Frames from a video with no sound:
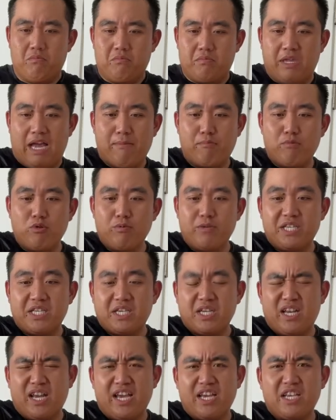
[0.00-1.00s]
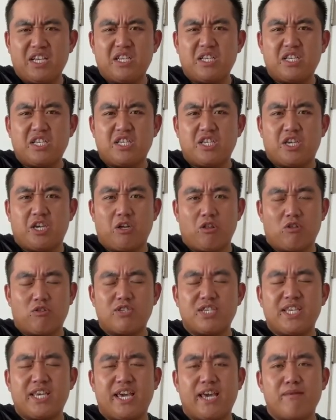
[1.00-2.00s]
That movie today,
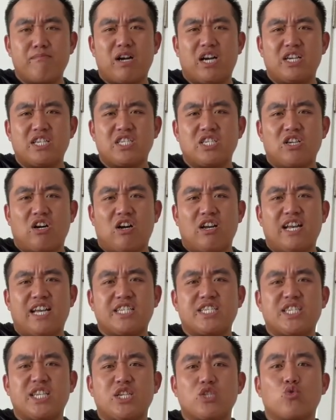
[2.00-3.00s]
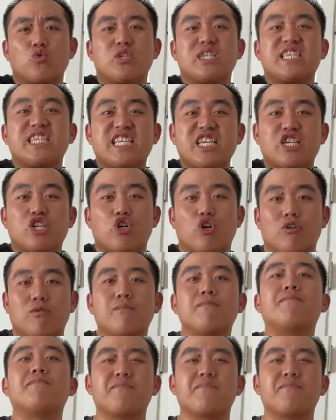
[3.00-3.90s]
Killer's Game, I saw it at Century Theater.